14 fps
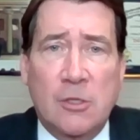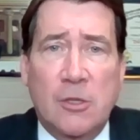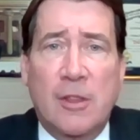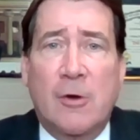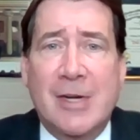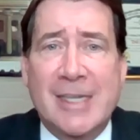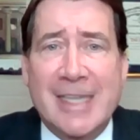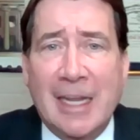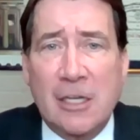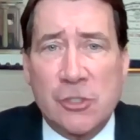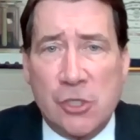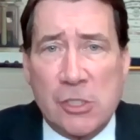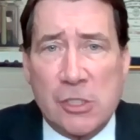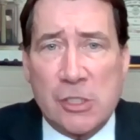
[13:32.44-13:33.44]
their
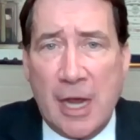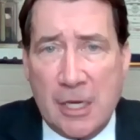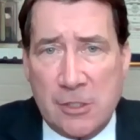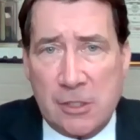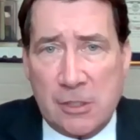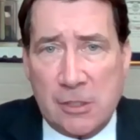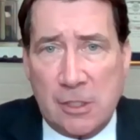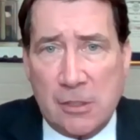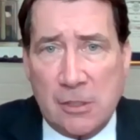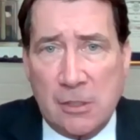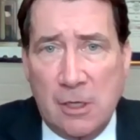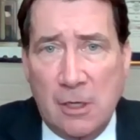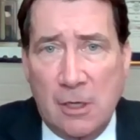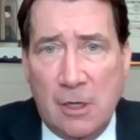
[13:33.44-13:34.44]
intelligence agencies.
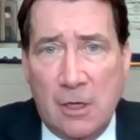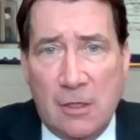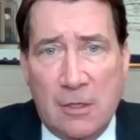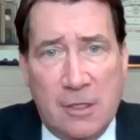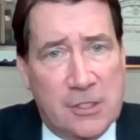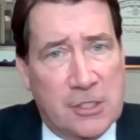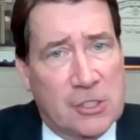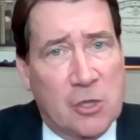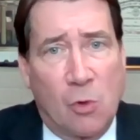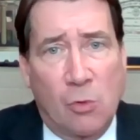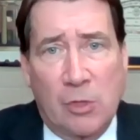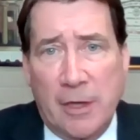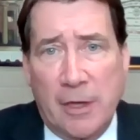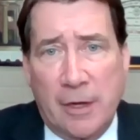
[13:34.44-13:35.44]
This is
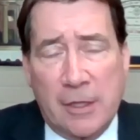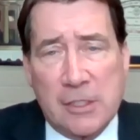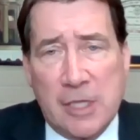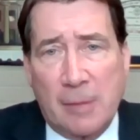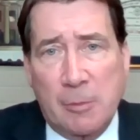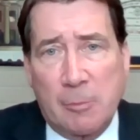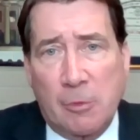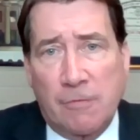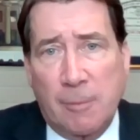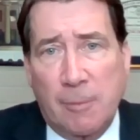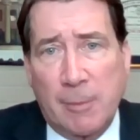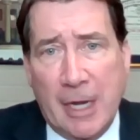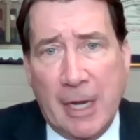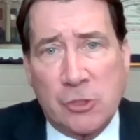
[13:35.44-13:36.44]
wholly unacceptable
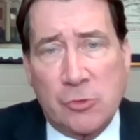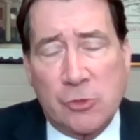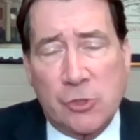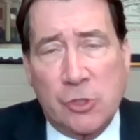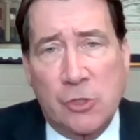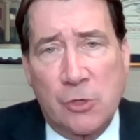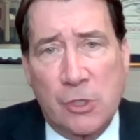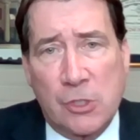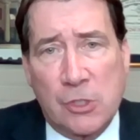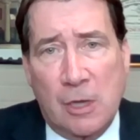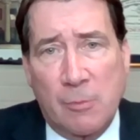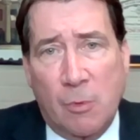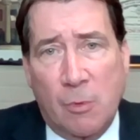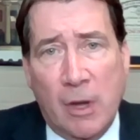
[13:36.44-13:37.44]
from a national security
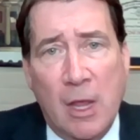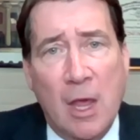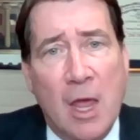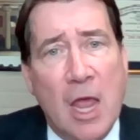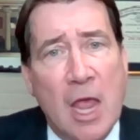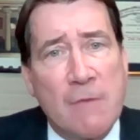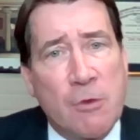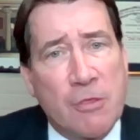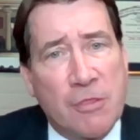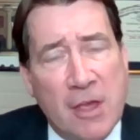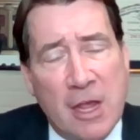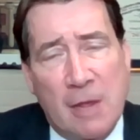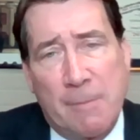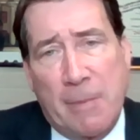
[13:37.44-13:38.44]
standpoint. If you
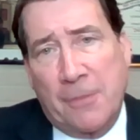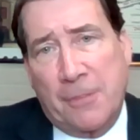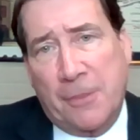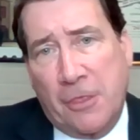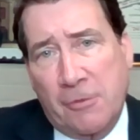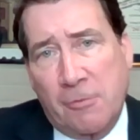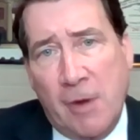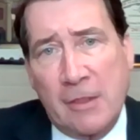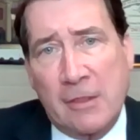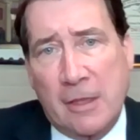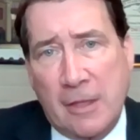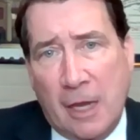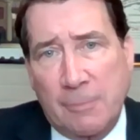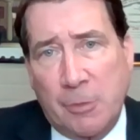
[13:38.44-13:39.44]
think about the threat
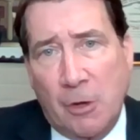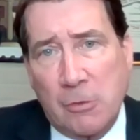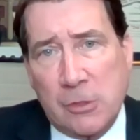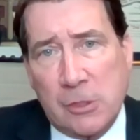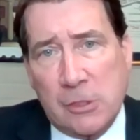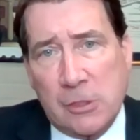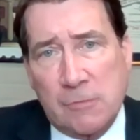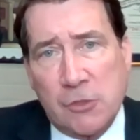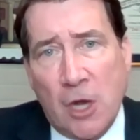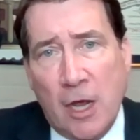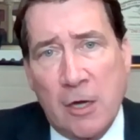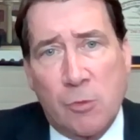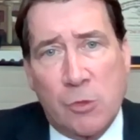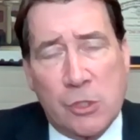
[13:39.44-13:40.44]
that poses, if
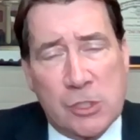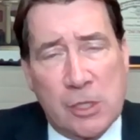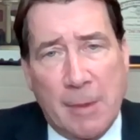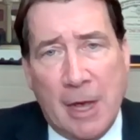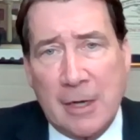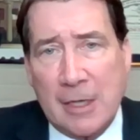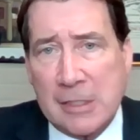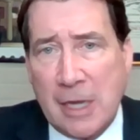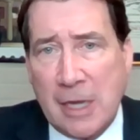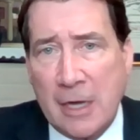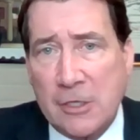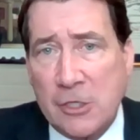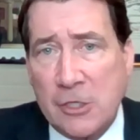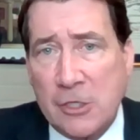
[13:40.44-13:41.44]
China were to somehow
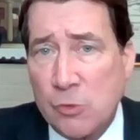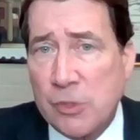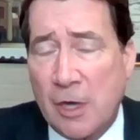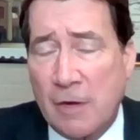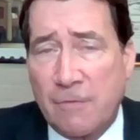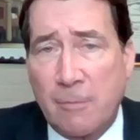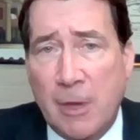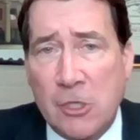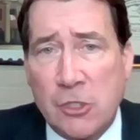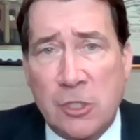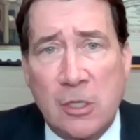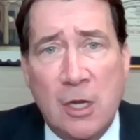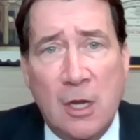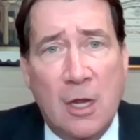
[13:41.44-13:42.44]
decide to use that
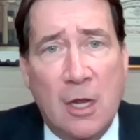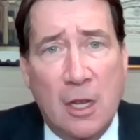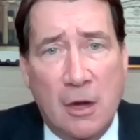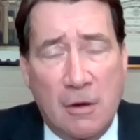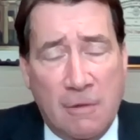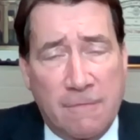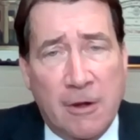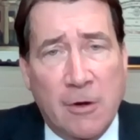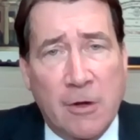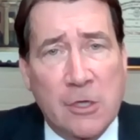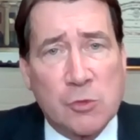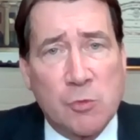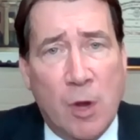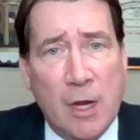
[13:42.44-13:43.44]
information in a
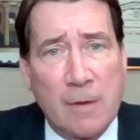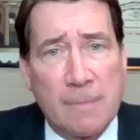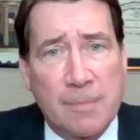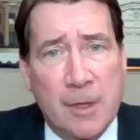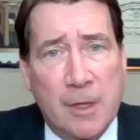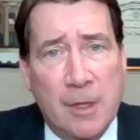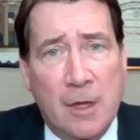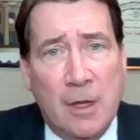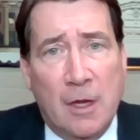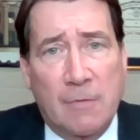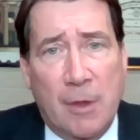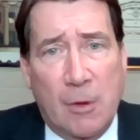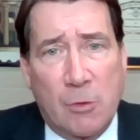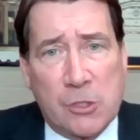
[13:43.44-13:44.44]
nefarious way,
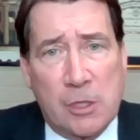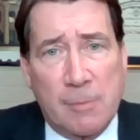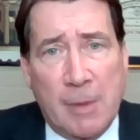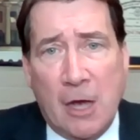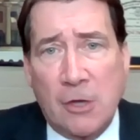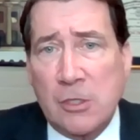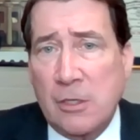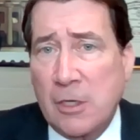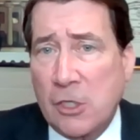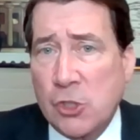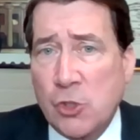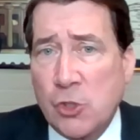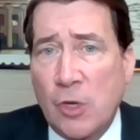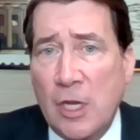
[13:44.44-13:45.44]
if they were somehow to
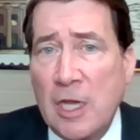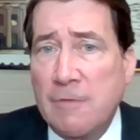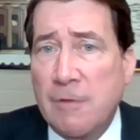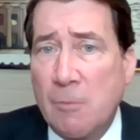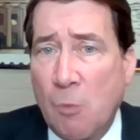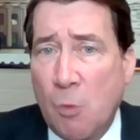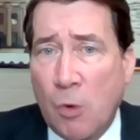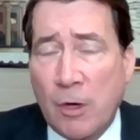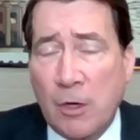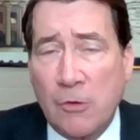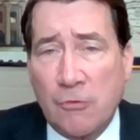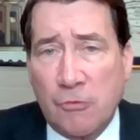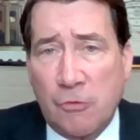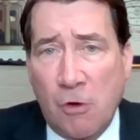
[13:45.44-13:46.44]
exert even more
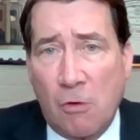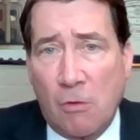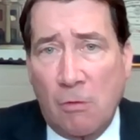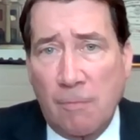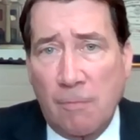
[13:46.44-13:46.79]
control,